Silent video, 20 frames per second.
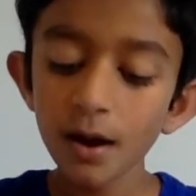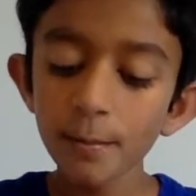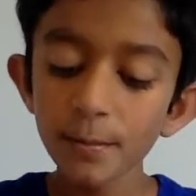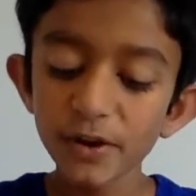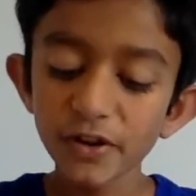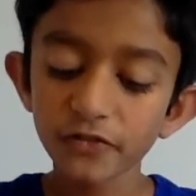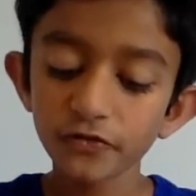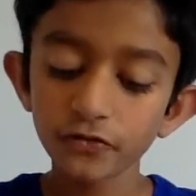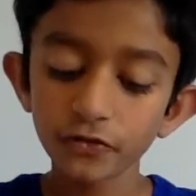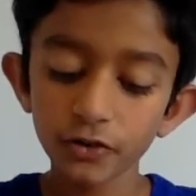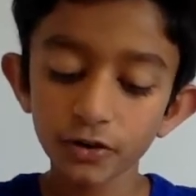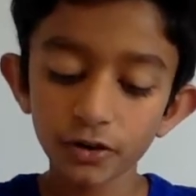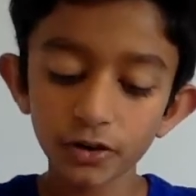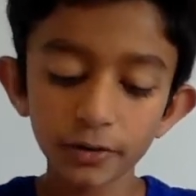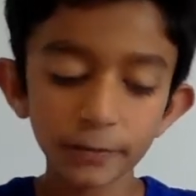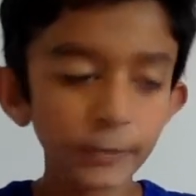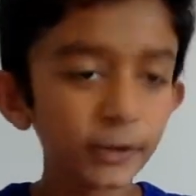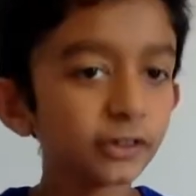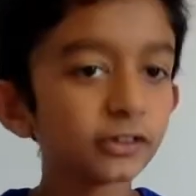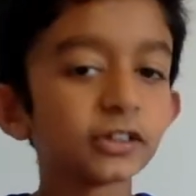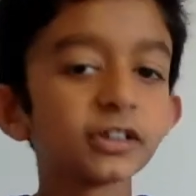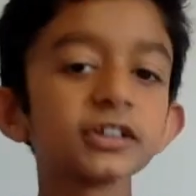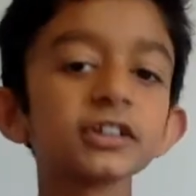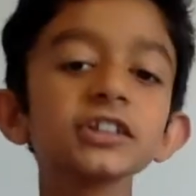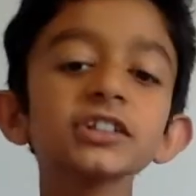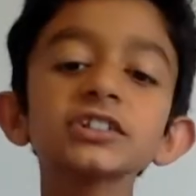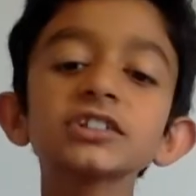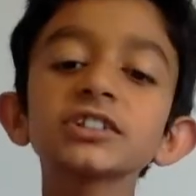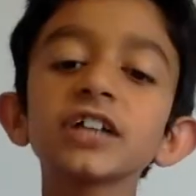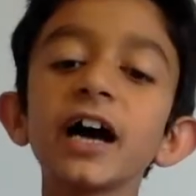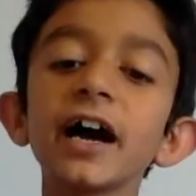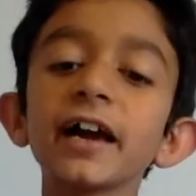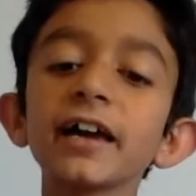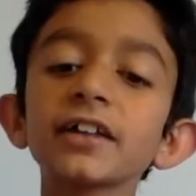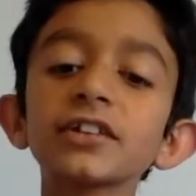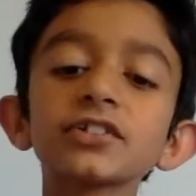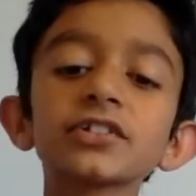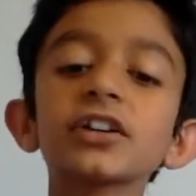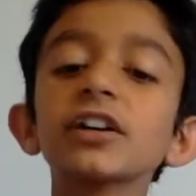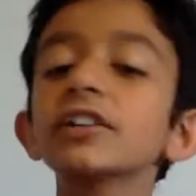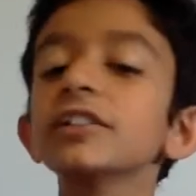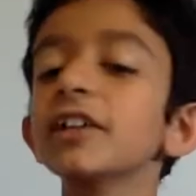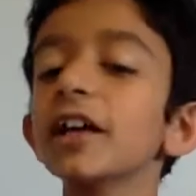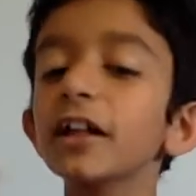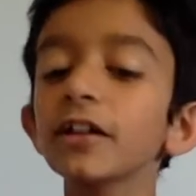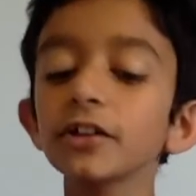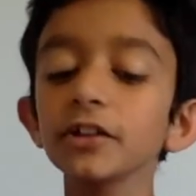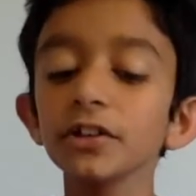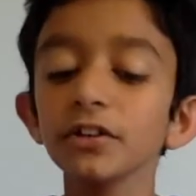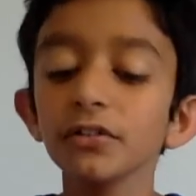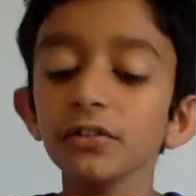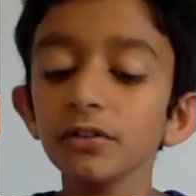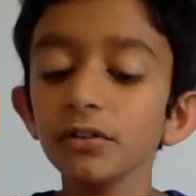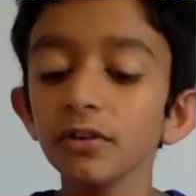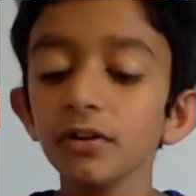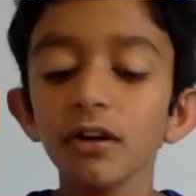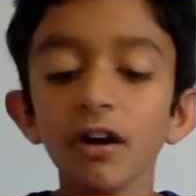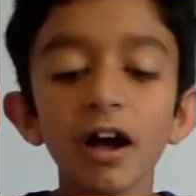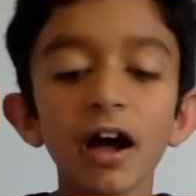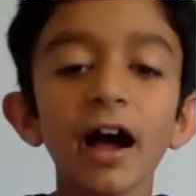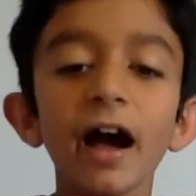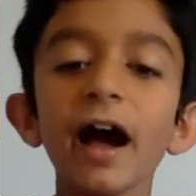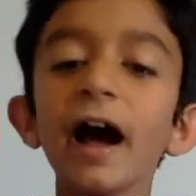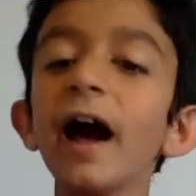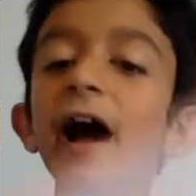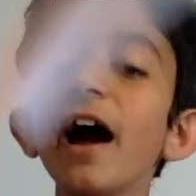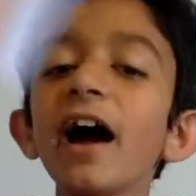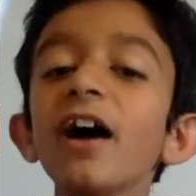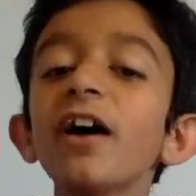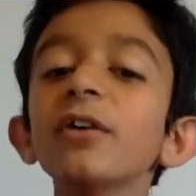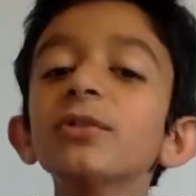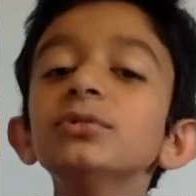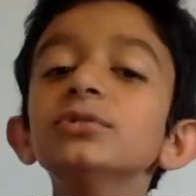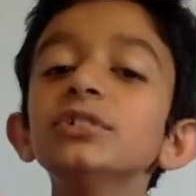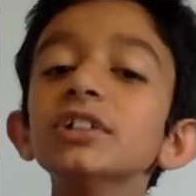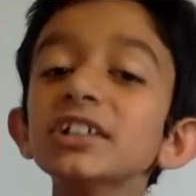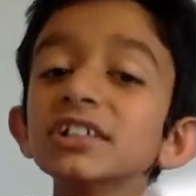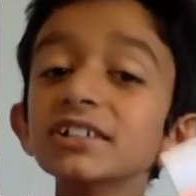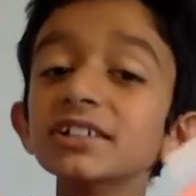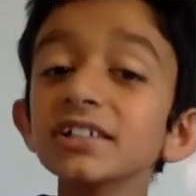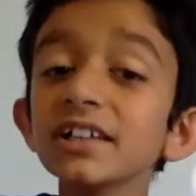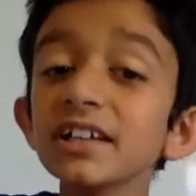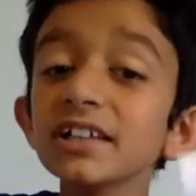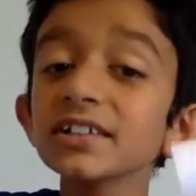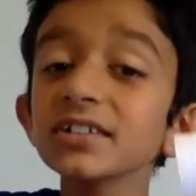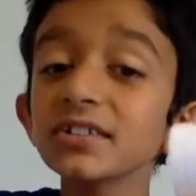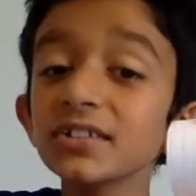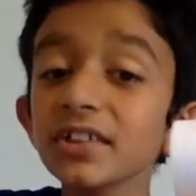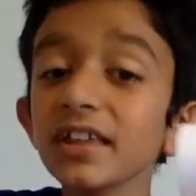Before we learn the science or tell you, how does this